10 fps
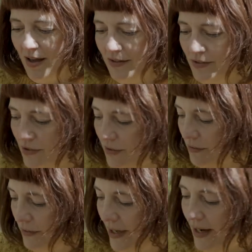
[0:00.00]
two
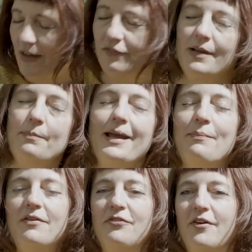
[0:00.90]
really lovely
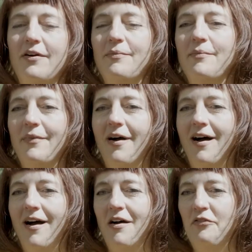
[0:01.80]
people from
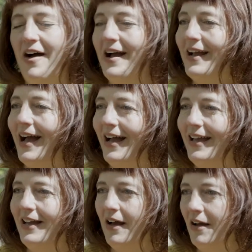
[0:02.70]
a
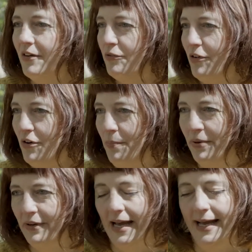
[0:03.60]
fungi group,
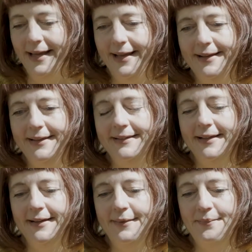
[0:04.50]
and
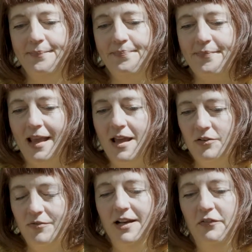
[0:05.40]
to
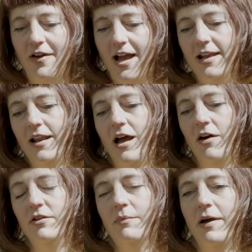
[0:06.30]
really find
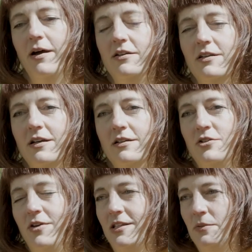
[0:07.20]
out about the
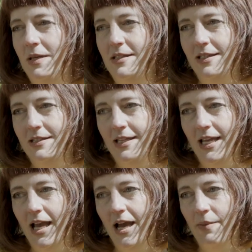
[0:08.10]
tree species
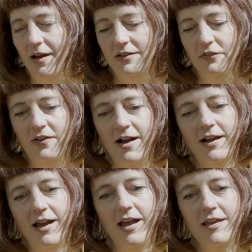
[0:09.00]
here, about the
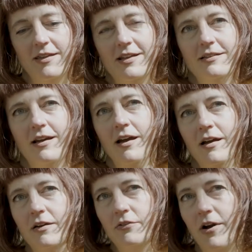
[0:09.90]
fungi
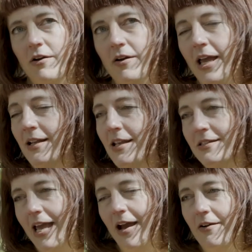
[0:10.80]
that grow in this
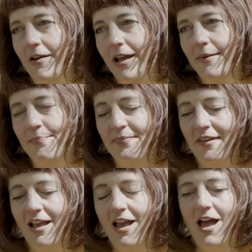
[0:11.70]
area.
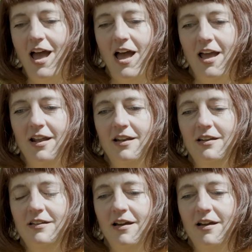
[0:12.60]
And